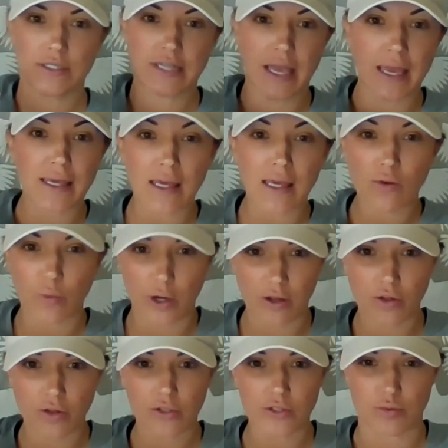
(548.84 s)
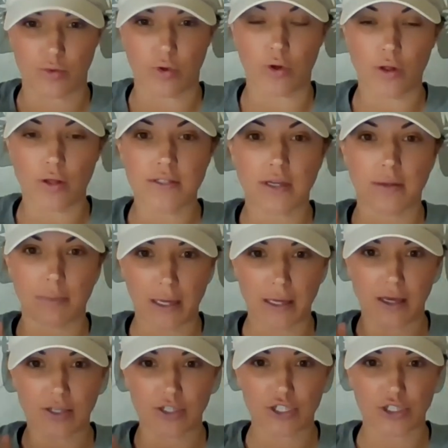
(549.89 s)
taking one of those roles and
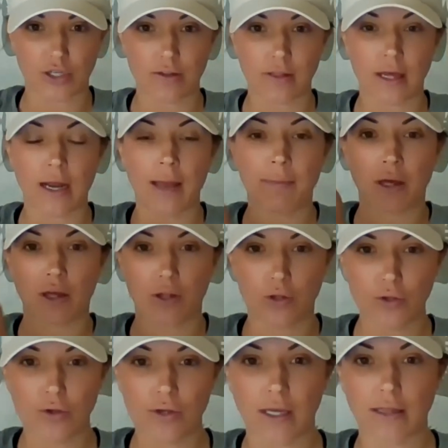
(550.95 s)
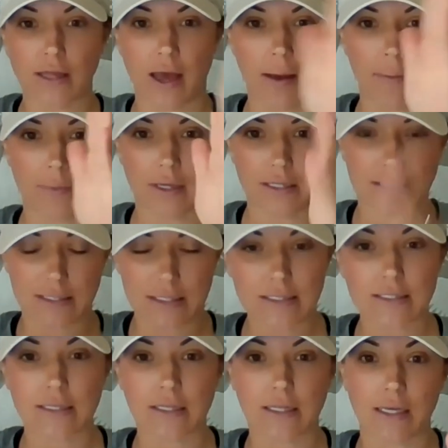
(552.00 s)
making sure that I'm including them
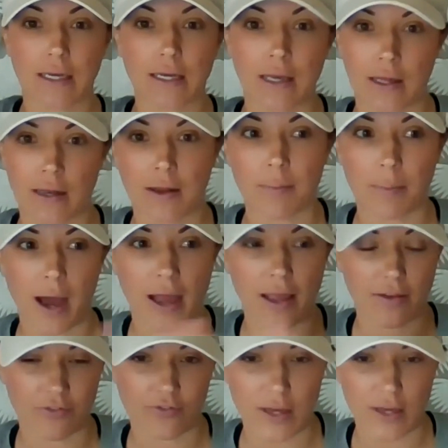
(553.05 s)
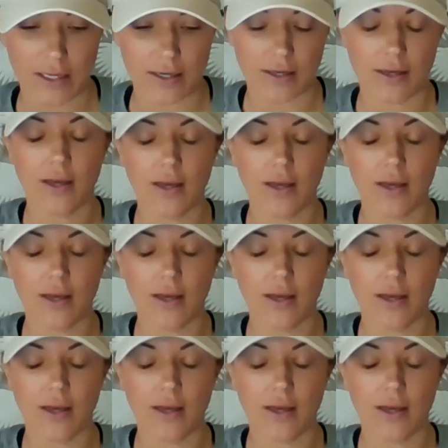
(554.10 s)
consistently in my feed.